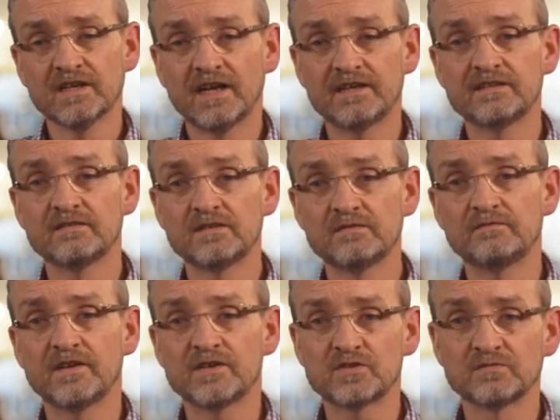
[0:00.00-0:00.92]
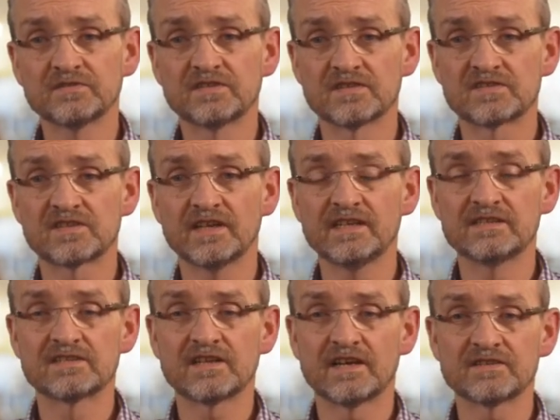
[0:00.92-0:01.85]
And the visual to the
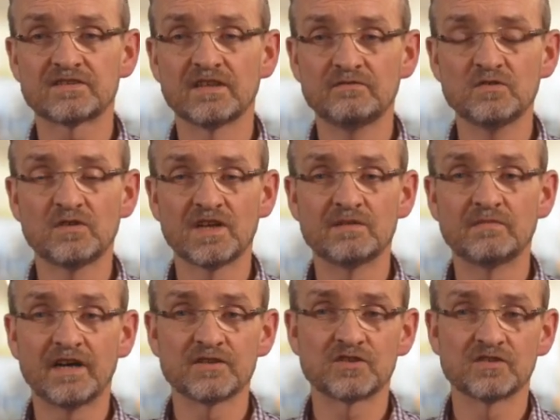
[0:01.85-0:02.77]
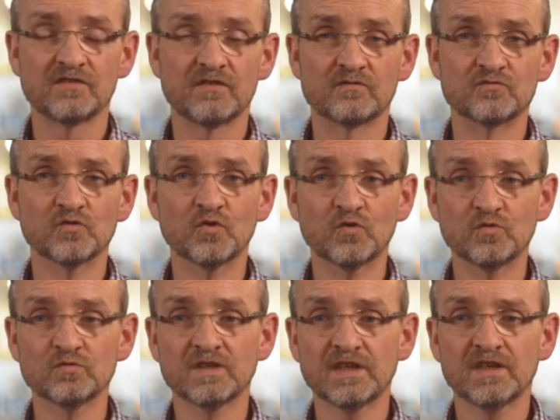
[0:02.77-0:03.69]
side is actually, if you can imagine the
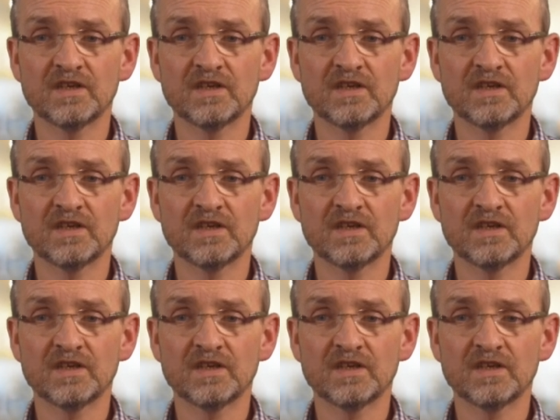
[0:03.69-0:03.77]
role